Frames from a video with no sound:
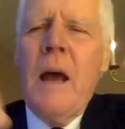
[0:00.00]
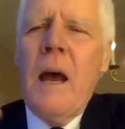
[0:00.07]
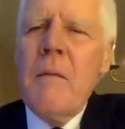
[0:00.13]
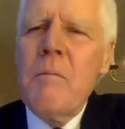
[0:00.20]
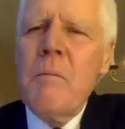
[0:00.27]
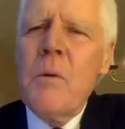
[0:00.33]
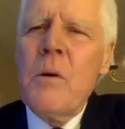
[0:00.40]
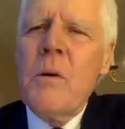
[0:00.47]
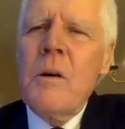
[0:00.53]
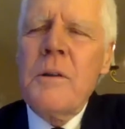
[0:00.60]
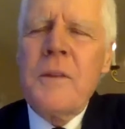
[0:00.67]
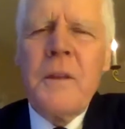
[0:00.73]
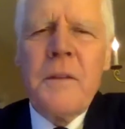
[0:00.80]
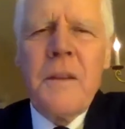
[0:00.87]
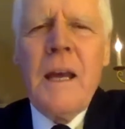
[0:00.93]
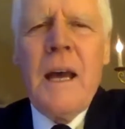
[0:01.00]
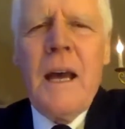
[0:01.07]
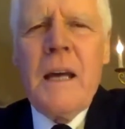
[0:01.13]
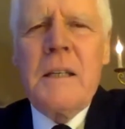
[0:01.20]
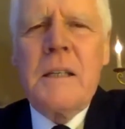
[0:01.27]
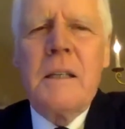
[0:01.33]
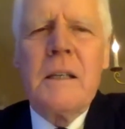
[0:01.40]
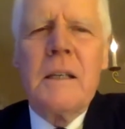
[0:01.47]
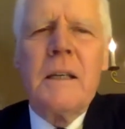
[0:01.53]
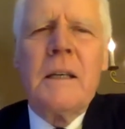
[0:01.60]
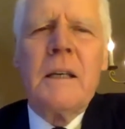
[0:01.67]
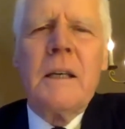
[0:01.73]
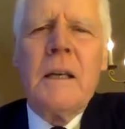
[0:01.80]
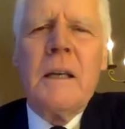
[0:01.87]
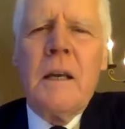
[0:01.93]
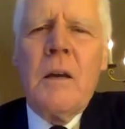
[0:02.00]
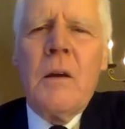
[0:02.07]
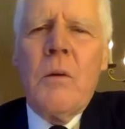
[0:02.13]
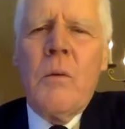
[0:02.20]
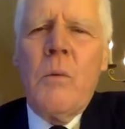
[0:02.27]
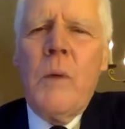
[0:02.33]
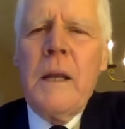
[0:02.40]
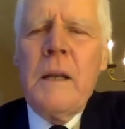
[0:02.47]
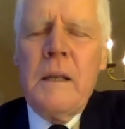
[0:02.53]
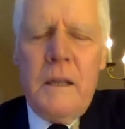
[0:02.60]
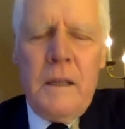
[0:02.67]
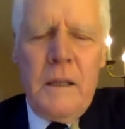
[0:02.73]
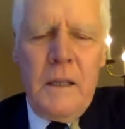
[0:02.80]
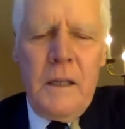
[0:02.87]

And more than that, when